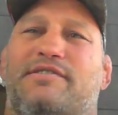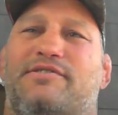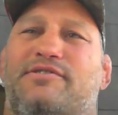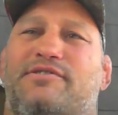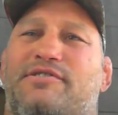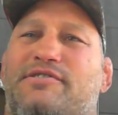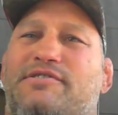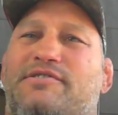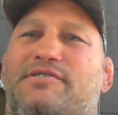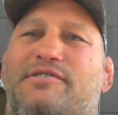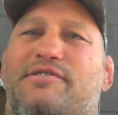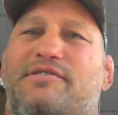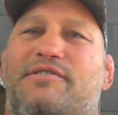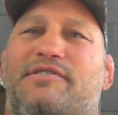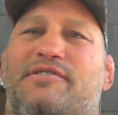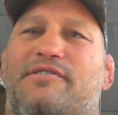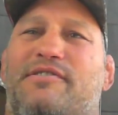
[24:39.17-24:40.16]
is just,
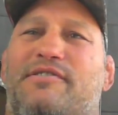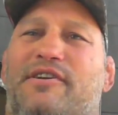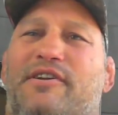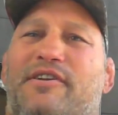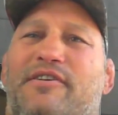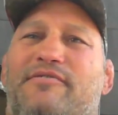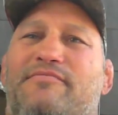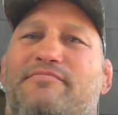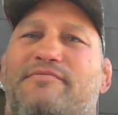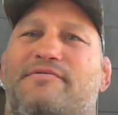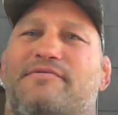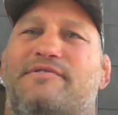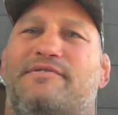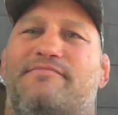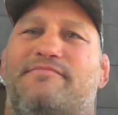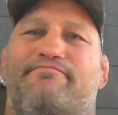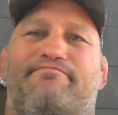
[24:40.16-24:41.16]

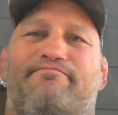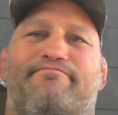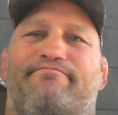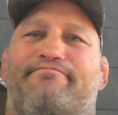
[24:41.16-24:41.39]
it's